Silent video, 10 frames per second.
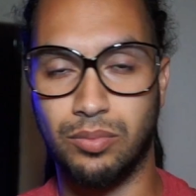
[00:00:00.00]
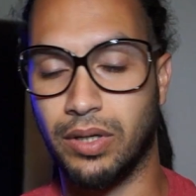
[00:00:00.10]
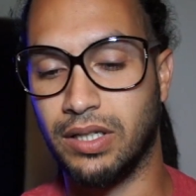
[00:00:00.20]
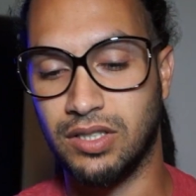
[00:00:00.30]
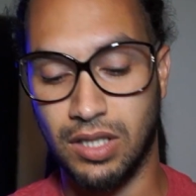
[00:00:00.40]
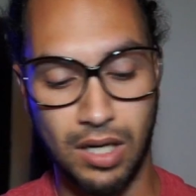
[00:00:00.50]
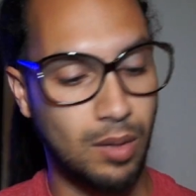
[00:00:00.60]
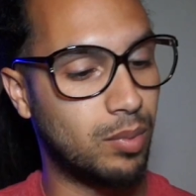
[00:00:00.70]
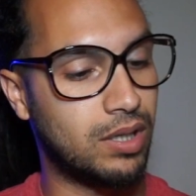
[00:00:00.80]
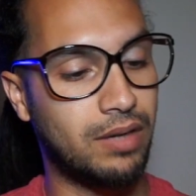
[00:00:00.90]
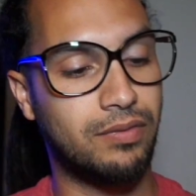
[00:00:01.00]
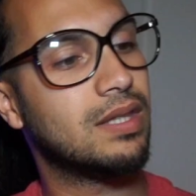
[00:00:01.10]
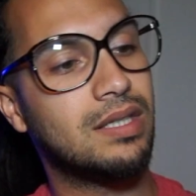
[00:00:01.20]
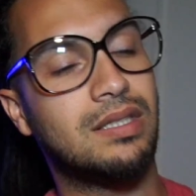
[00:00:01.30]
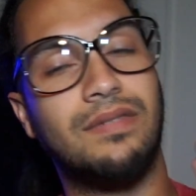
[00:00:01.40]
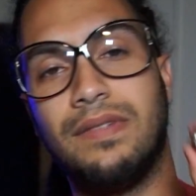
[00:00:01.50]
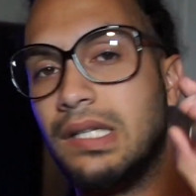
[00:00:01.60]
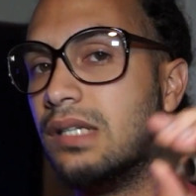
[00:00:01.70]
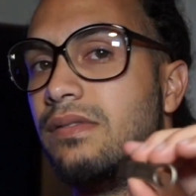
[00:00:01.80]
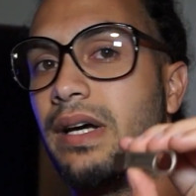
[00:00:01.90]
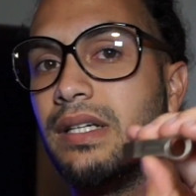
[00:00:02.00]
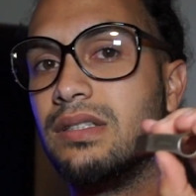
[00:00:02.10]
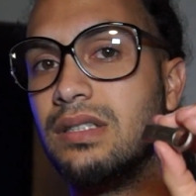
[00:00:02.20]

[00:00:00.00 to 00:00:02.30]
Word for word: price but enough this Definity device